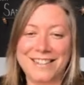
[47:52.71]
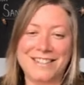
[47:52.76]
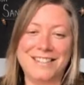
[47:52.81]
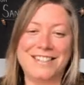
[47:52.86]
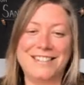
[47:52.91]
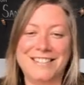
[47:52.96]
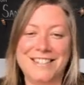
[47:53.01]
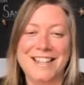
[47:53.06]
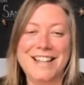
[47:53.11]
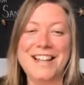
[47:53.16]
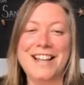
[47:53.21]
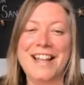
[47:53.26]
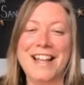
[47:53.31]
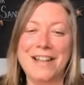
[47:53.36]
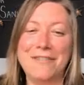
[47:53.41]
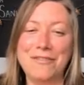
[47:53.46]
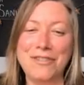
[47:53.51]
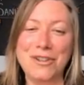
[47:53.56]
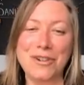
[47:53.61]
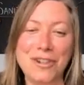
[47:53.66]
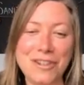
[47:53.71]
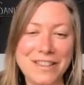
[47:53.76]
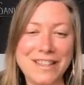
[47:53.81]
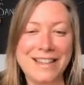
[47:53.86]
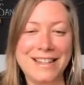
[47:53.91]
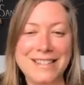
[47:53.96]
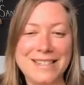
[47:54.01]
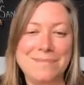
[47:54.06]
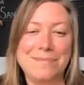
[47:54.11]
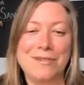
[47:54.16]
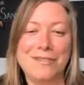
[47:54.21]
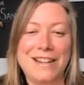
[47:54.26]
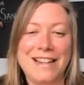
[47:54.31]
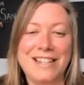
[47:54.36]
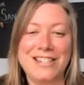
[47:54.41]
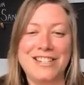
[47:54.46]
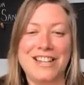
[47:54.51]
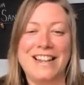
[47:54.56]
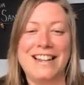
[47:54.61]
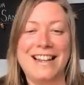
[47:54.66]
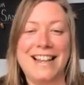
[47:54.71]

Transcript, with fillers: Because if you're the inspiration,